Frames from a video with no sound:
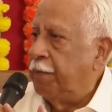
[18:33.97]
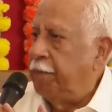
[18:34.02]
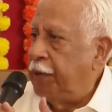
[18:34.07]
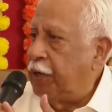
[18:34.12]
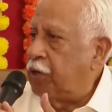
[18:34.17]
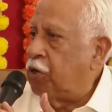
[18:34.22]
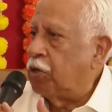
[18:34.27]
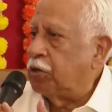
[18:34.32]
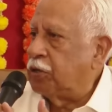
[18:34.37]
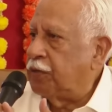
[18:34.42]

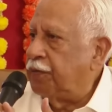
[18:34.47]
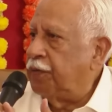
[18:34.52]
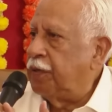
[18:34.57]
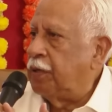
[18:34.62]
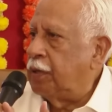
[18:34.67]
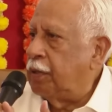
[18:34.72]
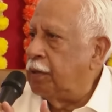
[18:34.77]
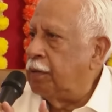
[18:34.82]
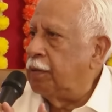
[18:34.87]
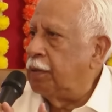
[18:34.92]
because of
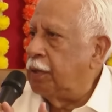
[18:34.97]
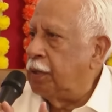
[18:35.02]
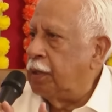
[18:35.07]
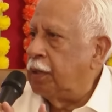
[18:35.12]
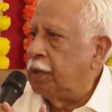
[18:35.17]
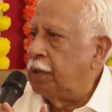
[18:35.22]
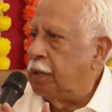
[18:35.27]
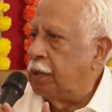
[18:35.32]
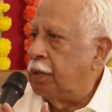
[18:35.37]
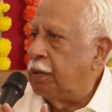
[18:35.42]
the
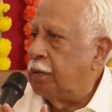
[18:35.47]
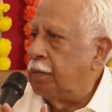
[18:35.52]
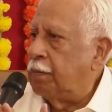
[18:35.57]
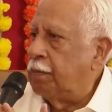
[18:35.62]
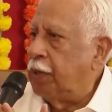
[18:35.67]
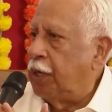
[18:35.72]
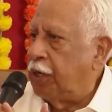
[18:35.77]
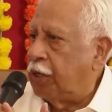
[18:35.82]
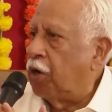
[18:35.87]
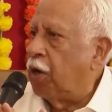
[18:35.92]

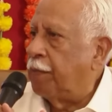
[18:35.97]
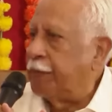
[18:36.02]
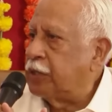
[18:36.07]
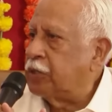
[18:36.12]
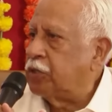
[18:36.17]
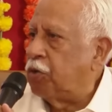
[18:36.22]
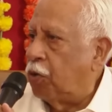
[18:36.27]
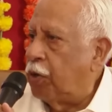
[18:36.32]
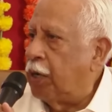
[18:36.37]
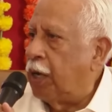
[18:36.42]
economic
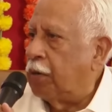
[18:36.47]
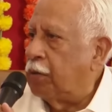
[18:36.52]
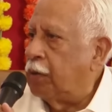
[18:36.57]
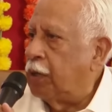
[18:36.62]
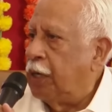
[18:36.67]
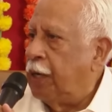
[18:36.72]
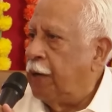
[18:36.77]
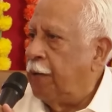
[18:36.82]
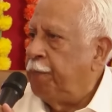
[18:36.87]
slowdown.